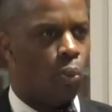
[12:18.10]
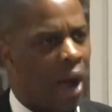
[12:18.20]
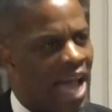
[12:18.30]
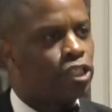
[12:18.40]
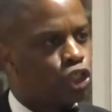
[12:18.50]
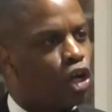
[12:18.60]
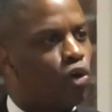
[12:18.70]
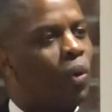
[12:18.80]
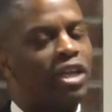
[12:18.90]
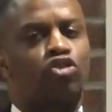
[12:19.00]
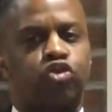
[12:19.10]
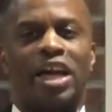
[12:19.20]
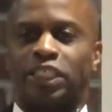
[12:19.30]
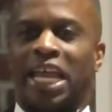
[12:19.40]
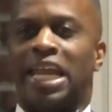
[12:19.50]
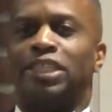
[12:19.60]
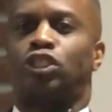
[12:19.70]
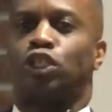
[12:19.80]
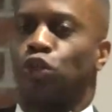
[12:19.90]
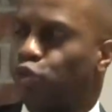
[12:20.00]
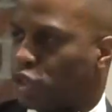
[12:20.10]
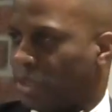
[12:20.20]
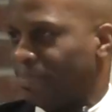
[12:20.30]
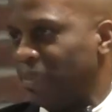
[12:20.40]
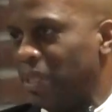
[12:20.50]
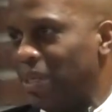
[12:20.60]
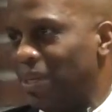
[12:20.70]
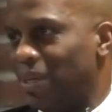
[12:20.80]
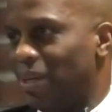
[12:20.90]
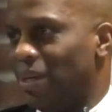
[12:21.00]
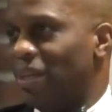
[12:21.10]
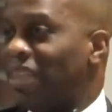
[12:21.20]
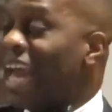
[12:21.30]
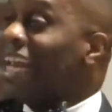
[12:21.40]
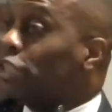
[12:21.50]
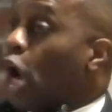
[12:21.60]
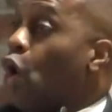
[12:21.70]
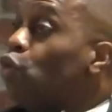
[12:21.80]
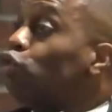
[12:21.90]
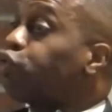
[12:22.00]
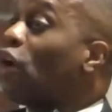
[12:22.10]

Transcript: Why should we trust an institution that its own